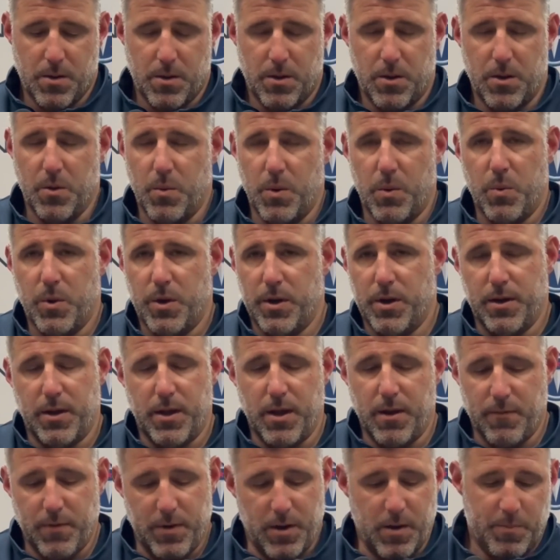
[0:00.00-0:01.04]
And we wouldn't have
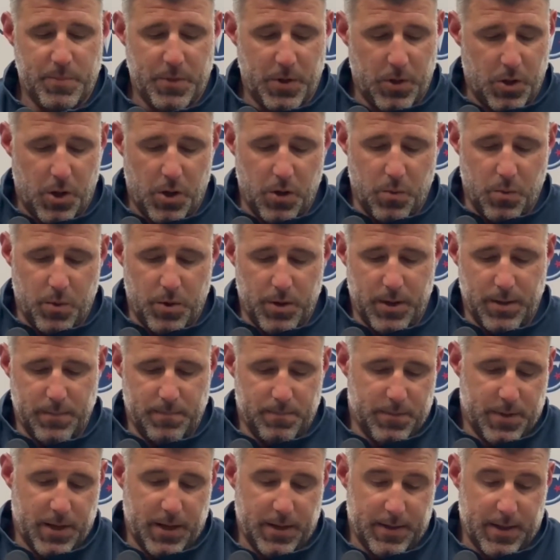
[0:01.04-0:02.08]
given up the long one.
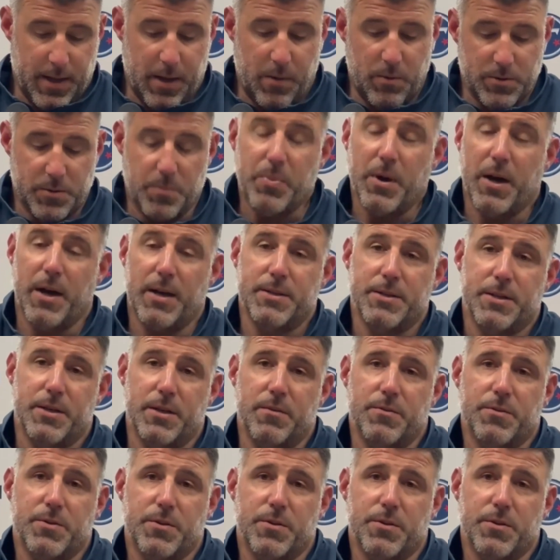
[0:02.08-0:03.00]
I think that was a positive.